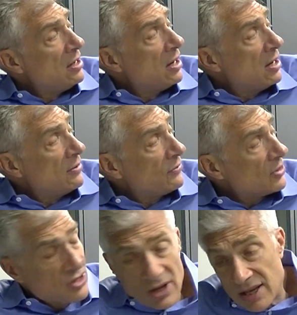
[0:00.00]

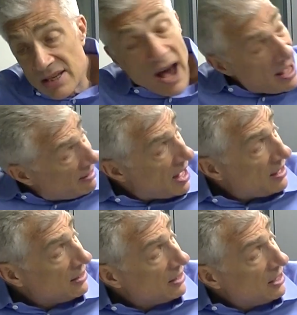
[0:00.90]
Thailand.
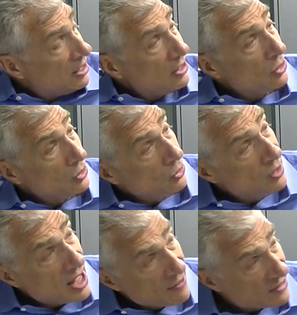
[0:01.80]
You would
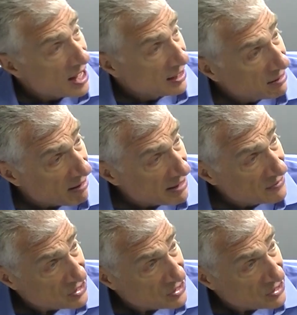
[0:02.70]
have that kind of